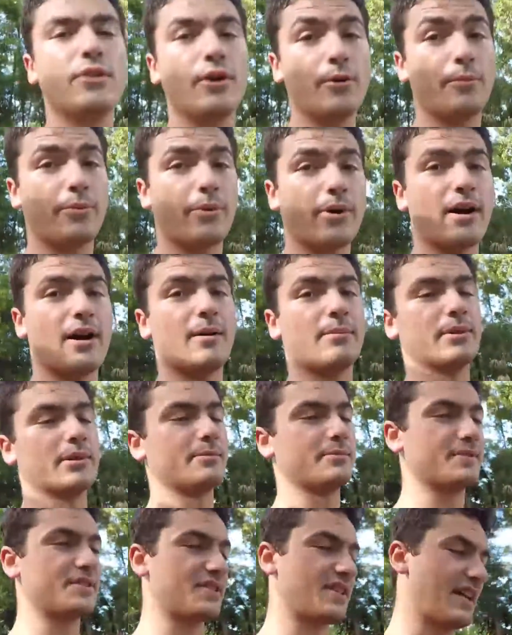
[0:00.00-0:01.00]
no
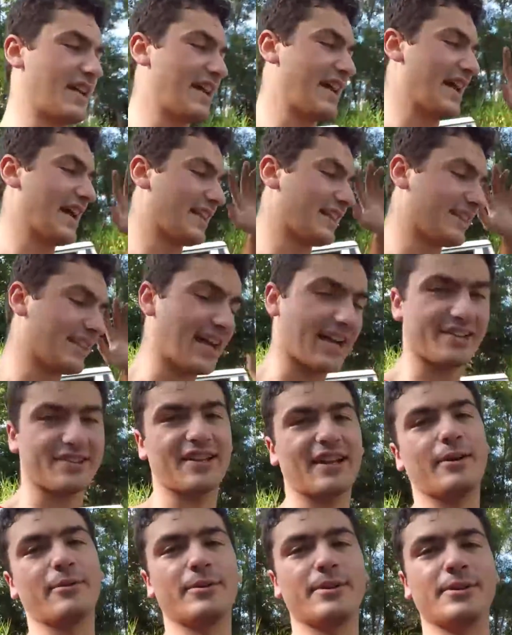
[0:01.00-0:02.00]
problems, and that's
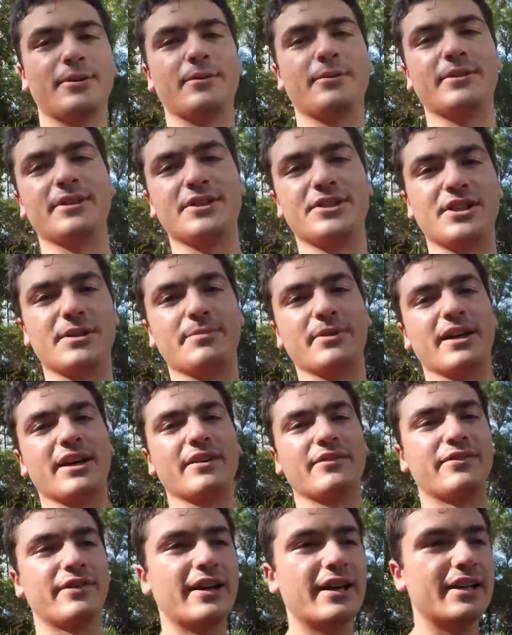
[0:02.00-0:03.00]
how we do it in the Jeep
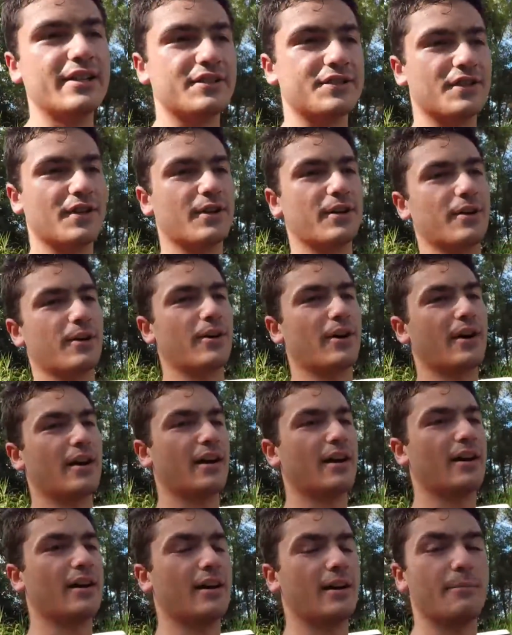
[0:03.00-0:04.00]
life. So
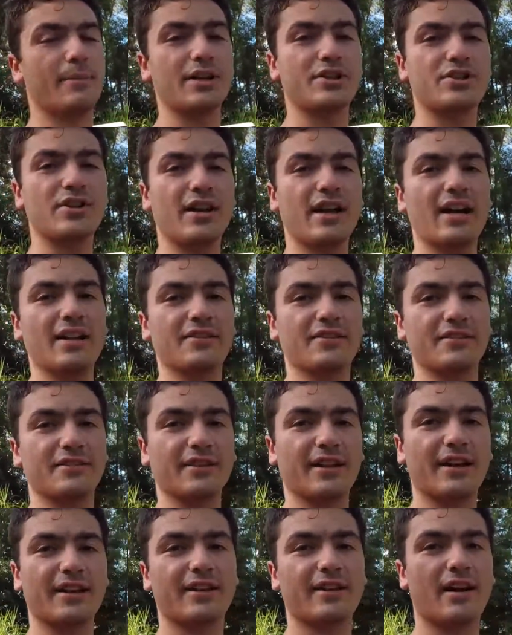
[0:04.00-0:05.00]
make sure you guys
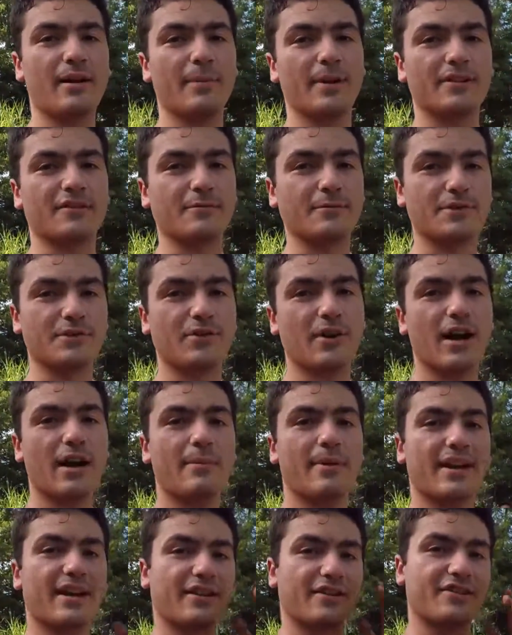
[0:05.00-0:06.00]
like, comment,
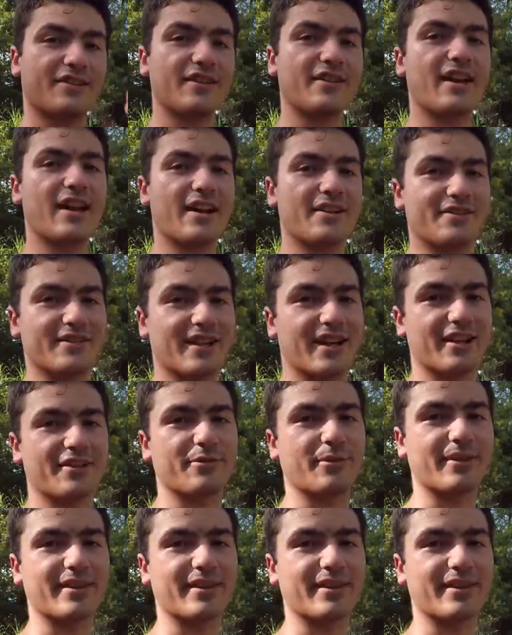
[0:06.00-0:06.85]
subscribe, and I'll see you guys in the next